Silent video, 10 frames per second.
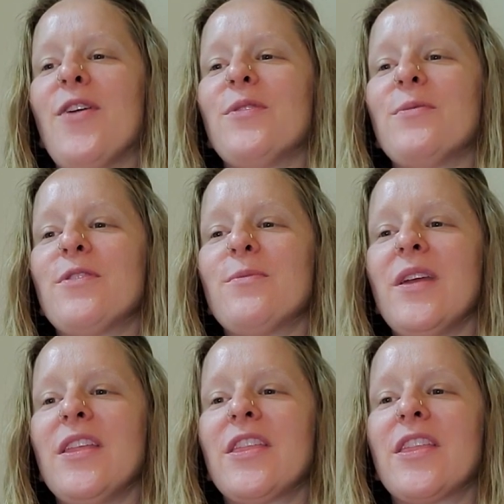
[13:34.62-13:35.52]
we were
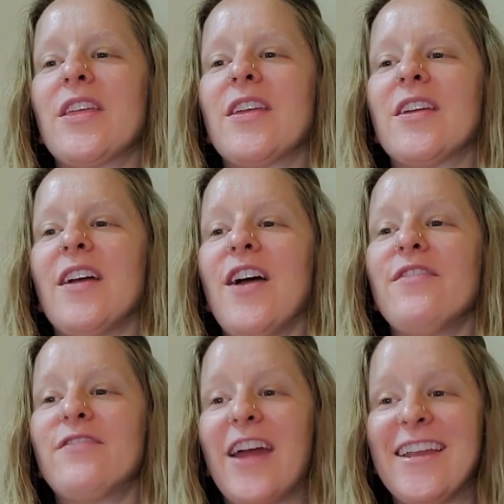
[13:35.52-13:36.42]
with a
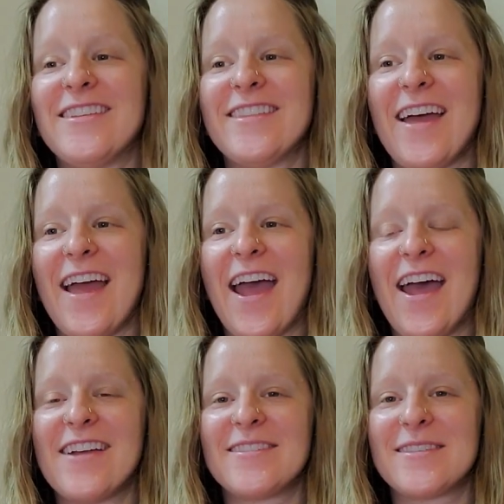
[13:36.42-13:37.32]
friend that
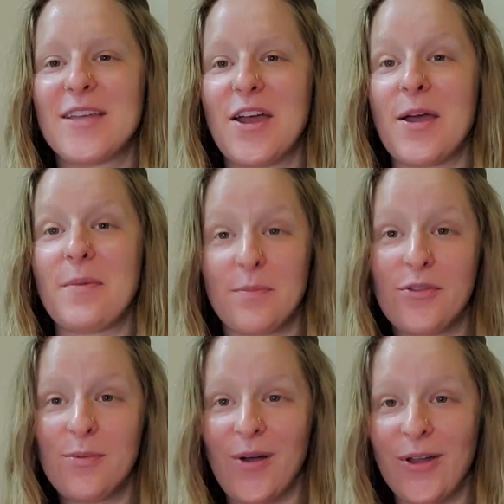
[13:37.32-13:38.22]
has a
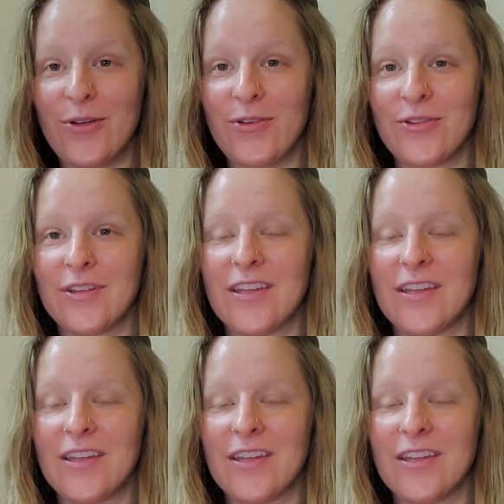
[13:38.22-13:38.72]
blue bottle,